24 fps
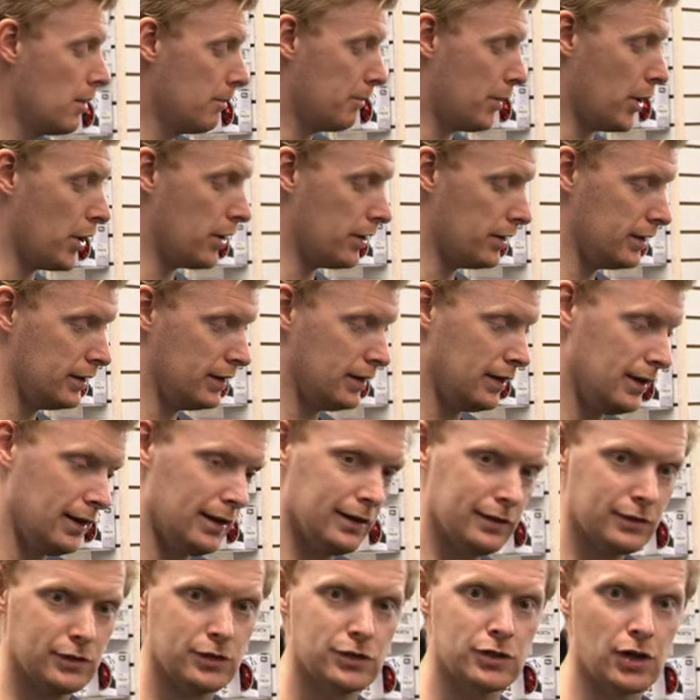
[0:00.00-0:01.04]
but
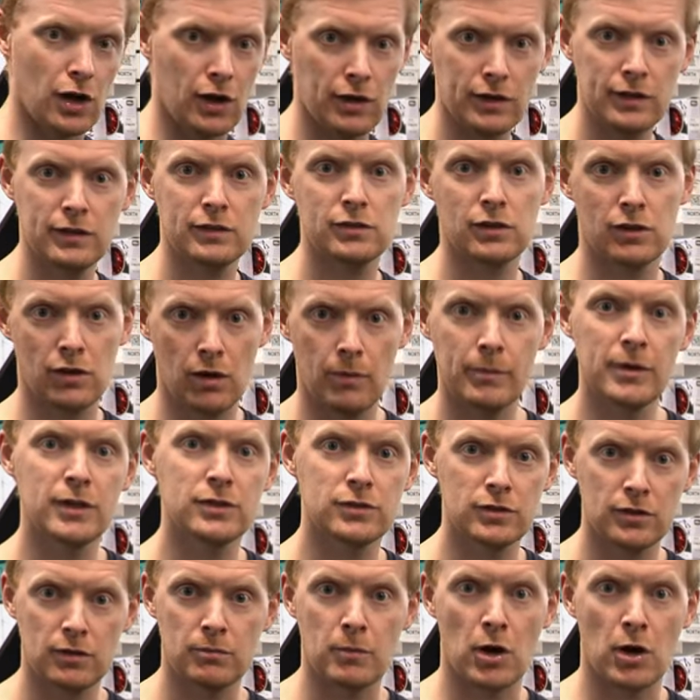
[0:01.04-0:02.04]
it's starting to come into the